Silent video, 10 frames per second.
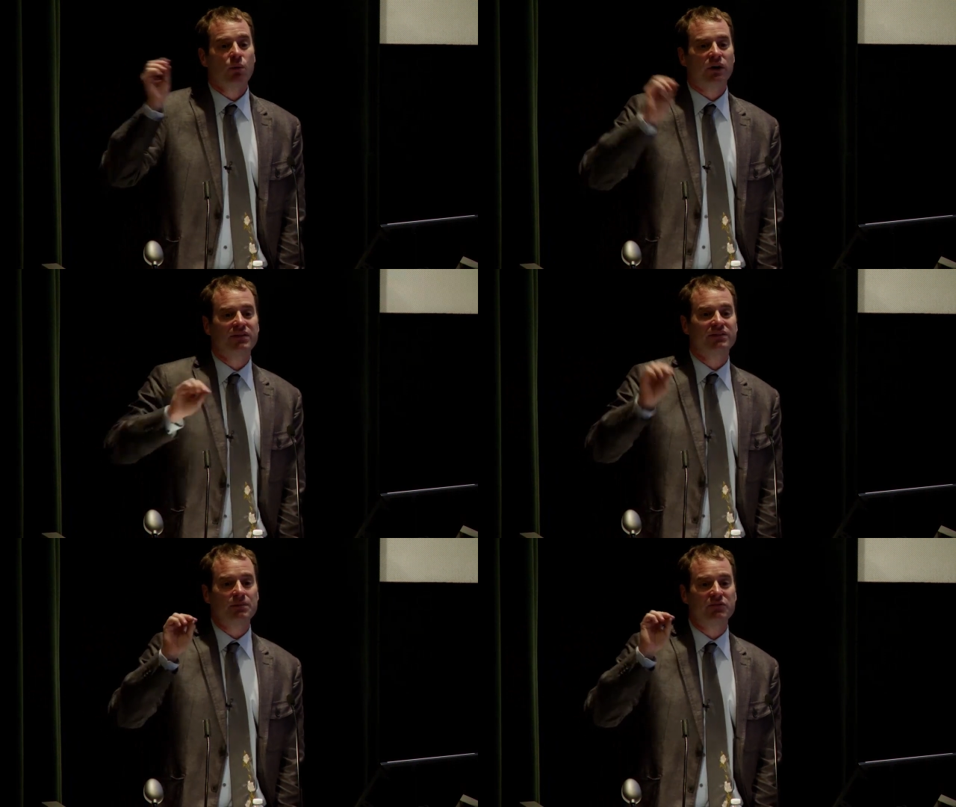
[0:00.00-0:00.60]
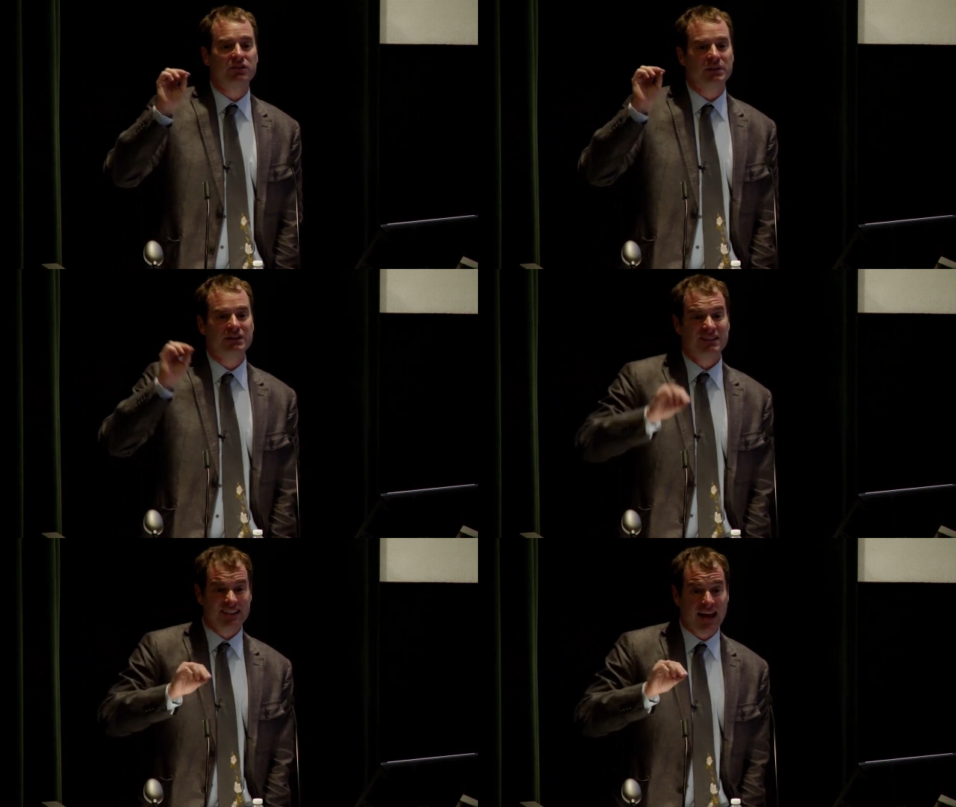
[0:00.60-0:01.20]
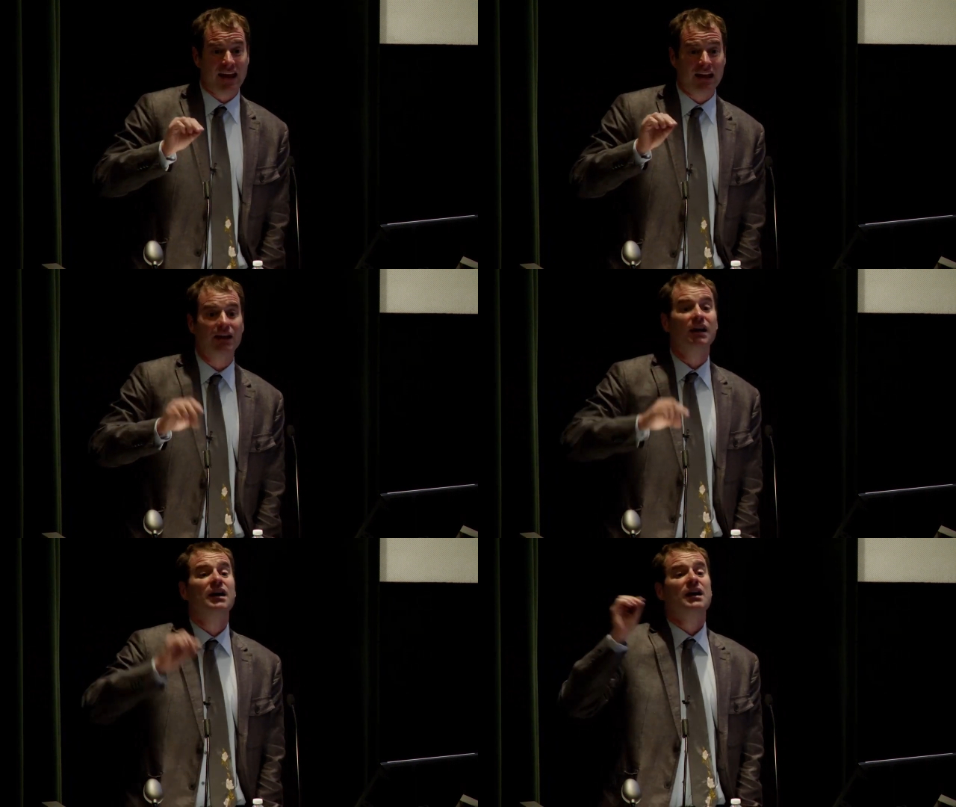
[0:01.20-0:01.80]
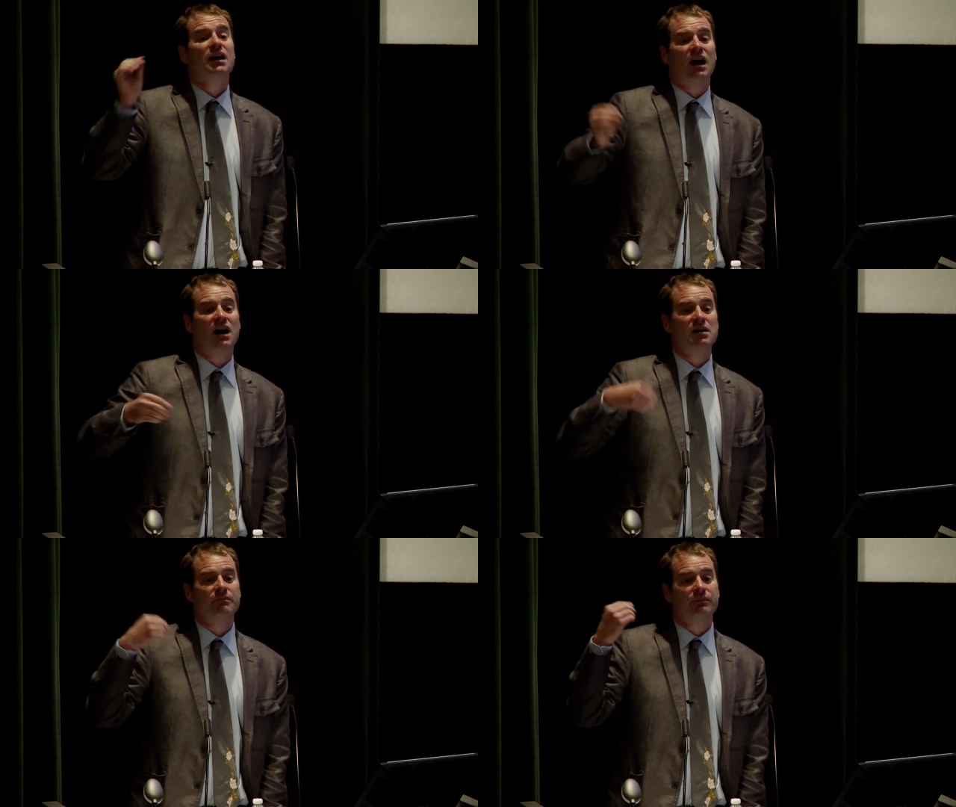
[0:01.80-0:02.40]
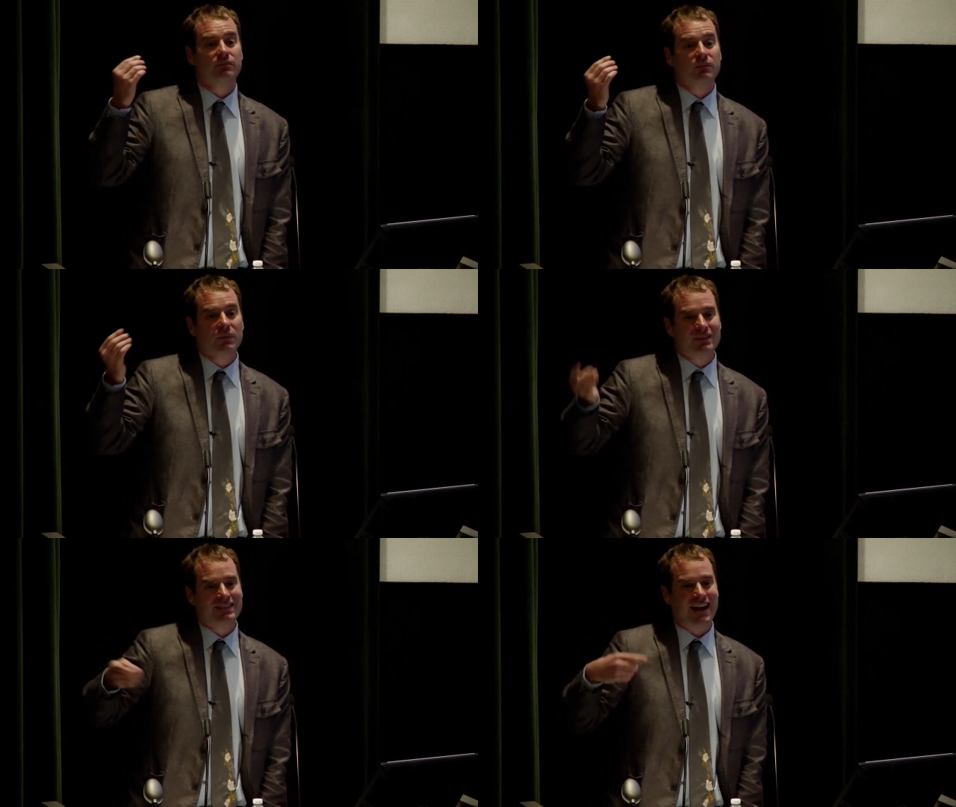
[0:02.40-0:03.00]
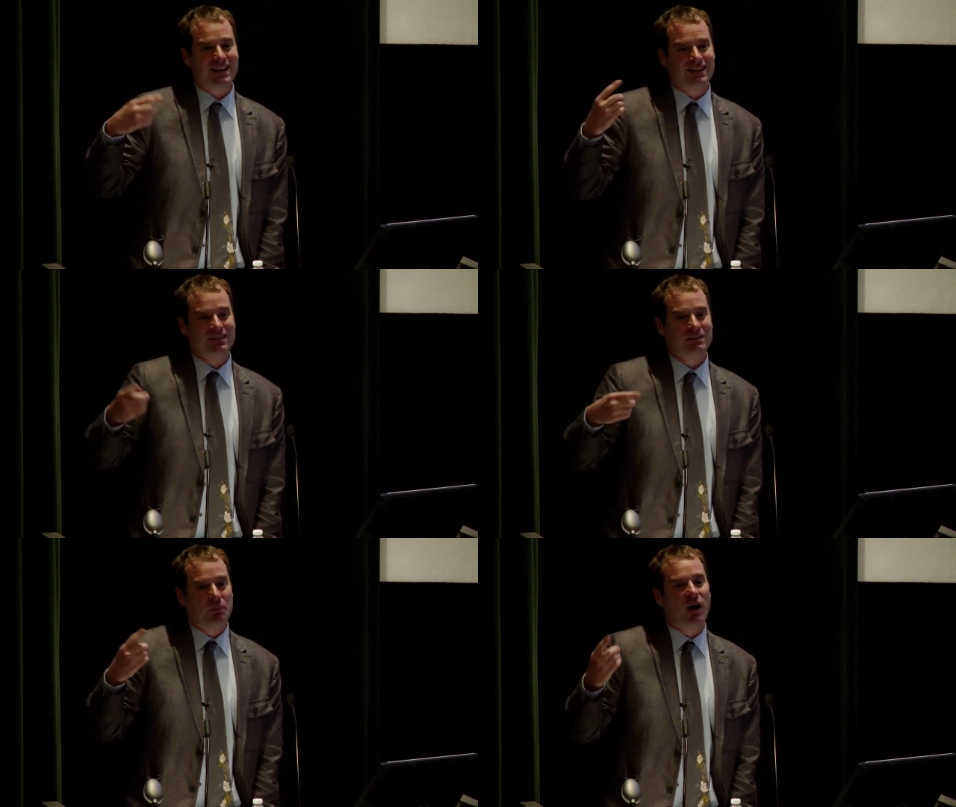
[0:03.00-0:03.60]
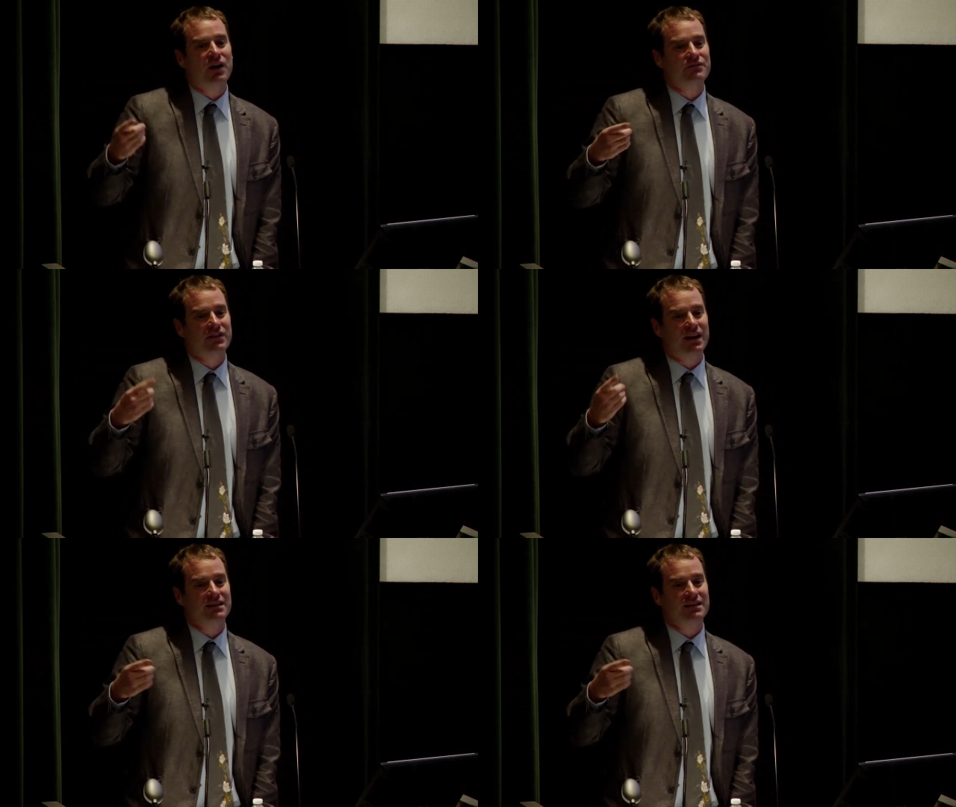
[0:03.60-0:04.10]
Whereas it seems to me today um, that part of the